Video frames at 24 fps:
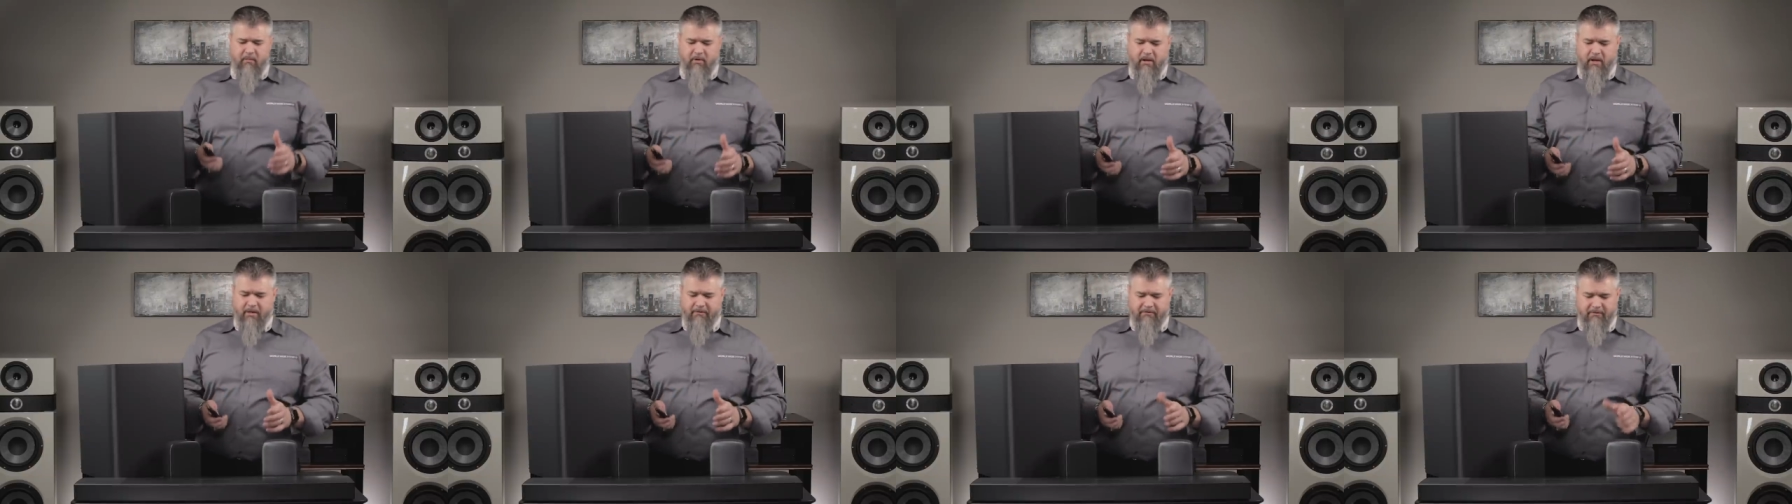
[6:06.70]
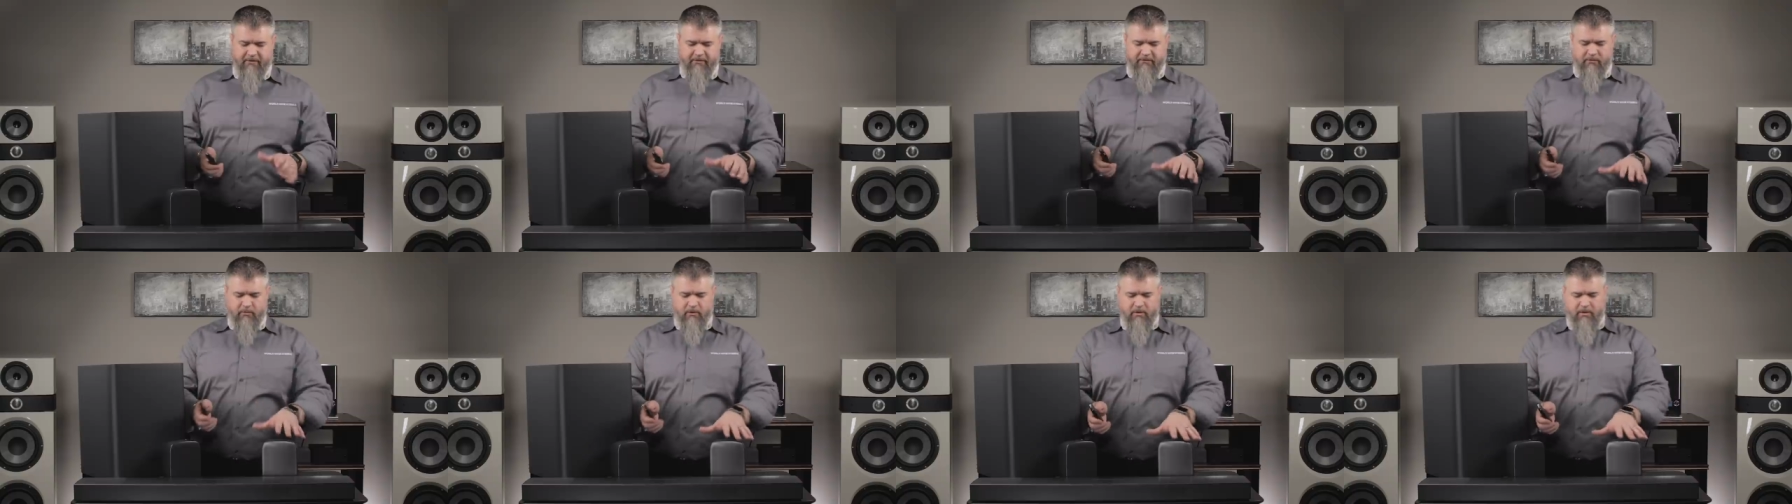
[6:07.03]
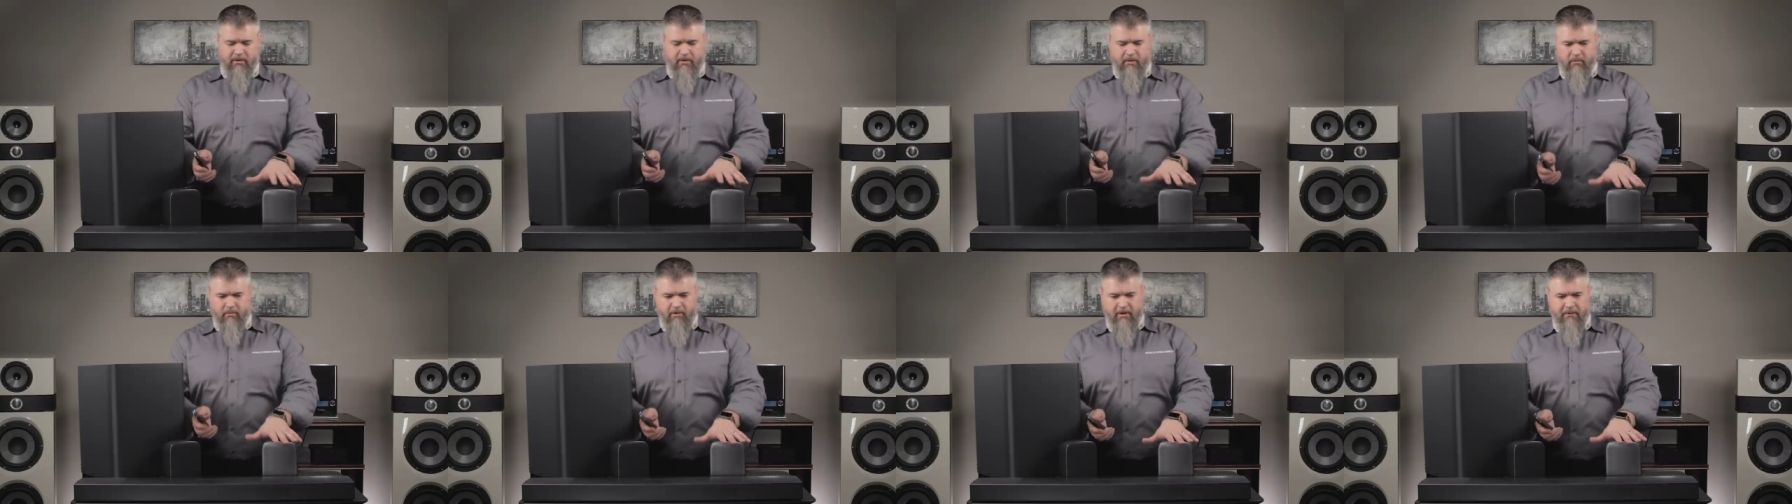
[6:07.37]
process where
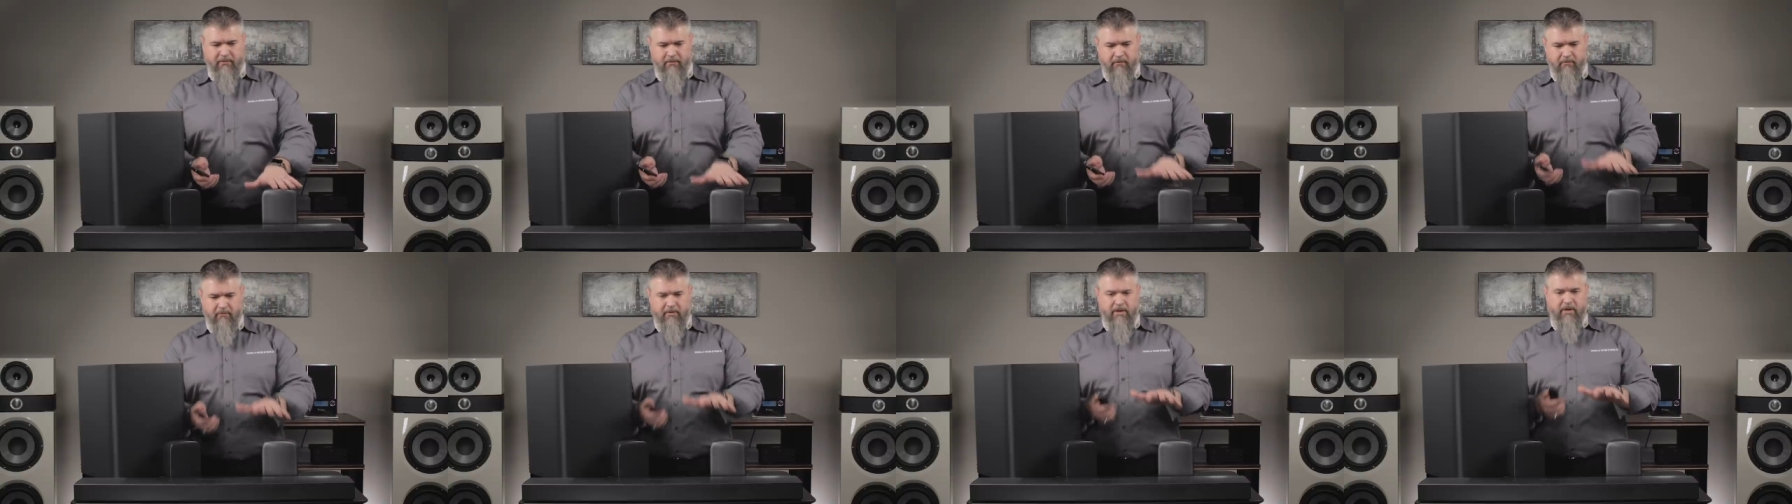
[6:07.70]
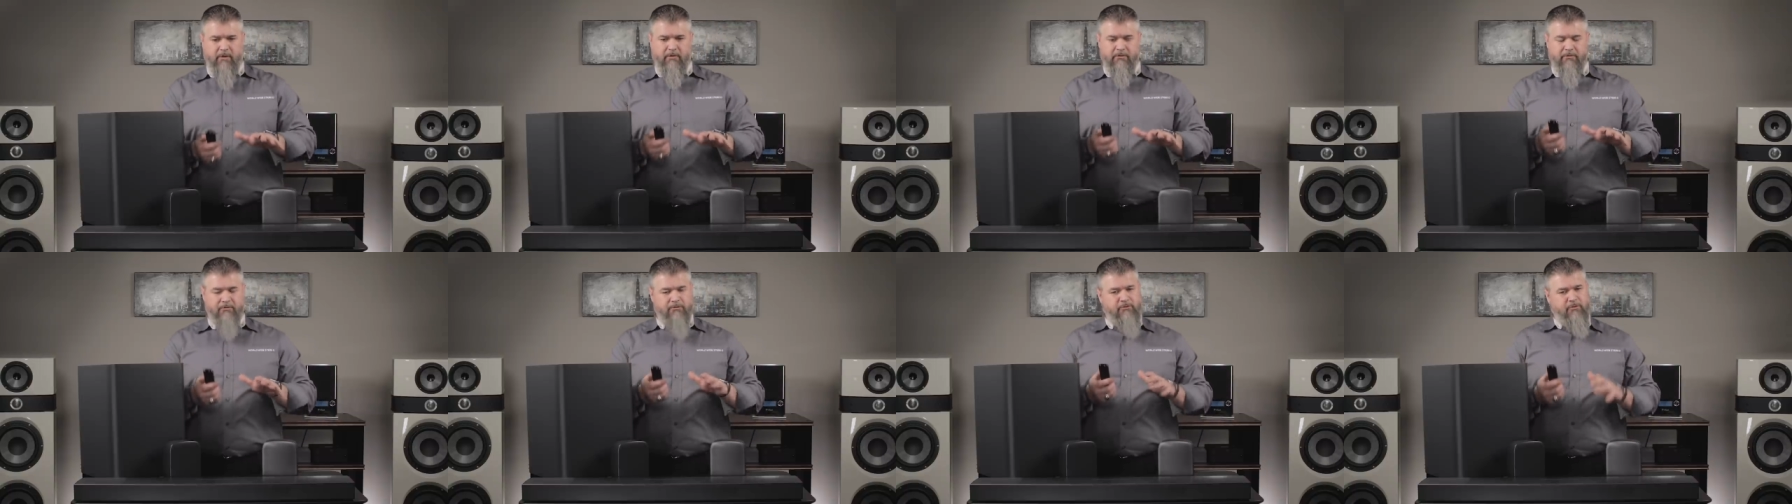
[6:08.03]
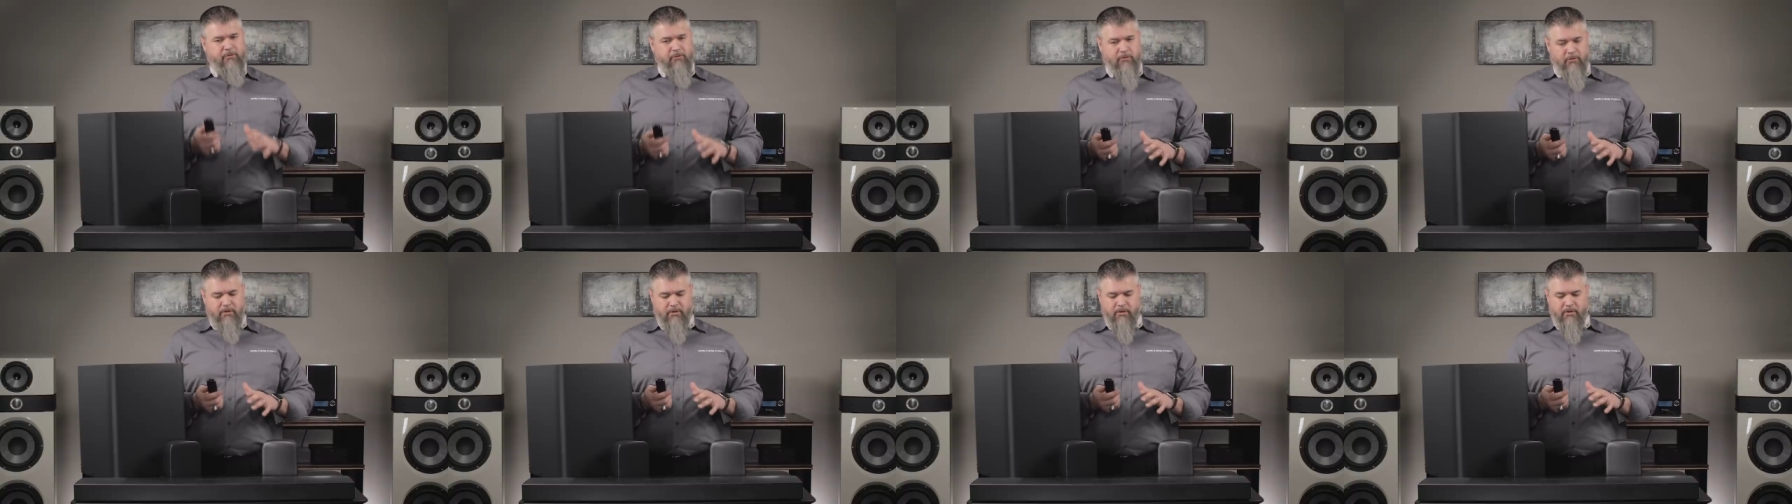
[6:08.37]
you bring the rears
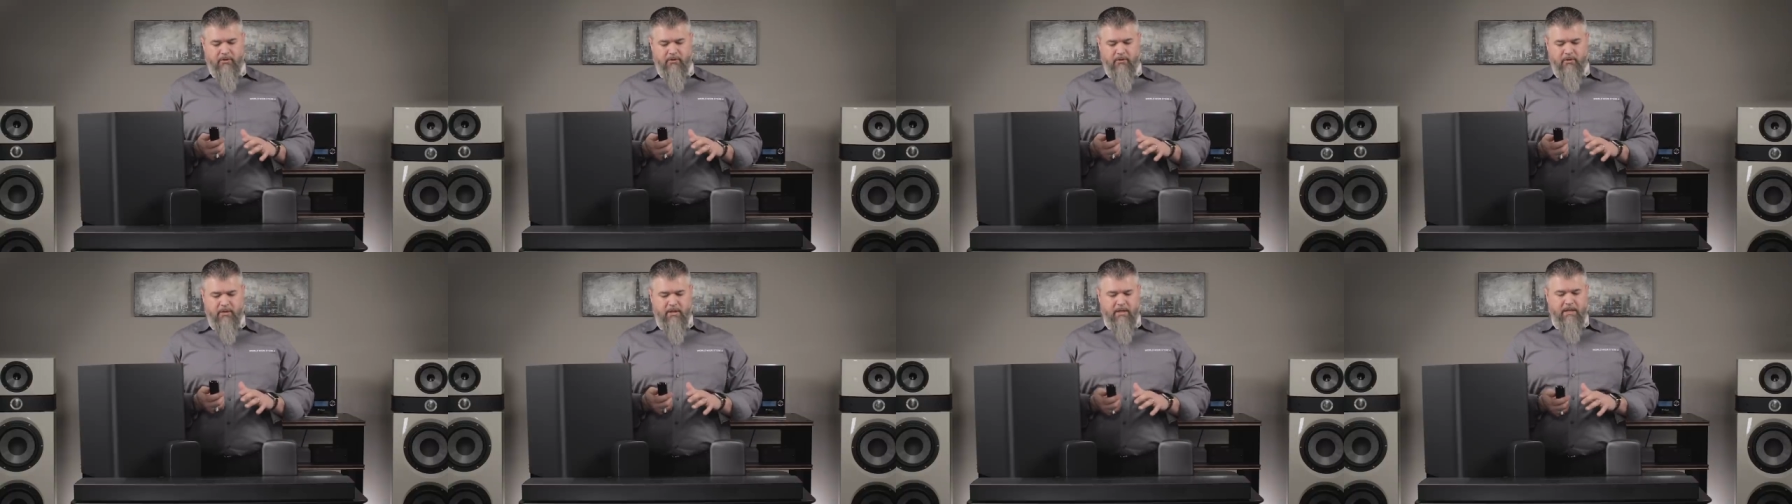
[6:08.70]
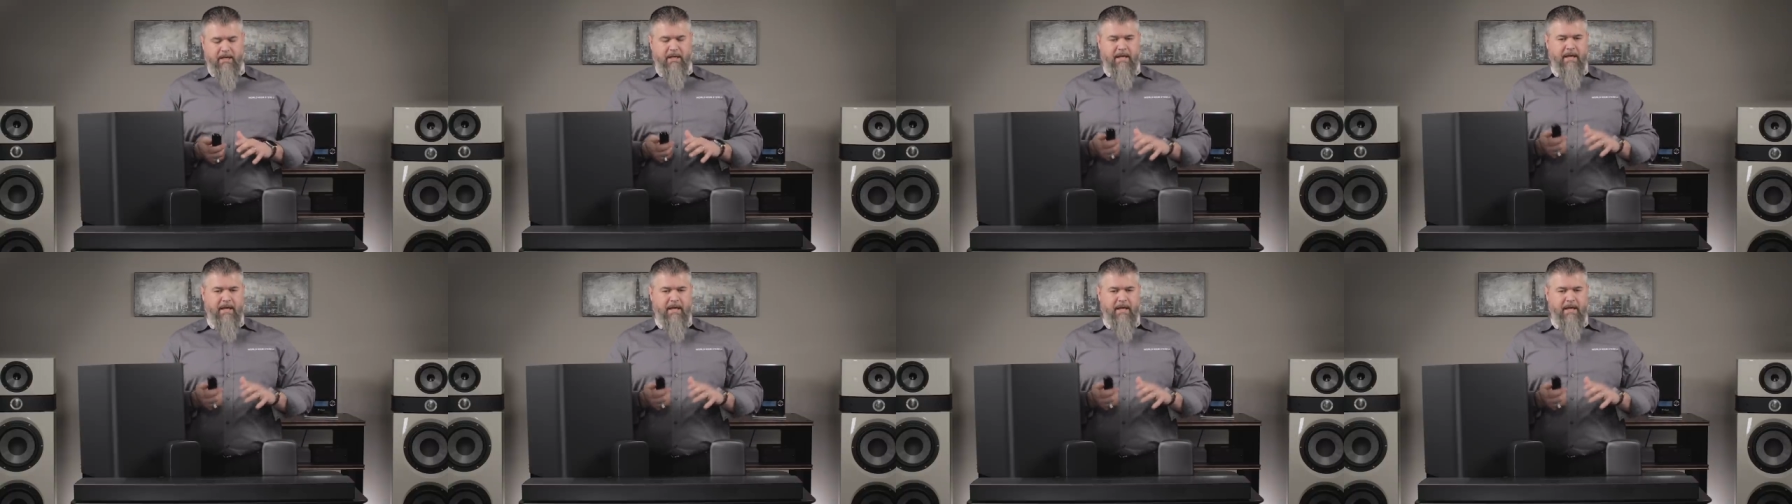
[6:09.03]
to you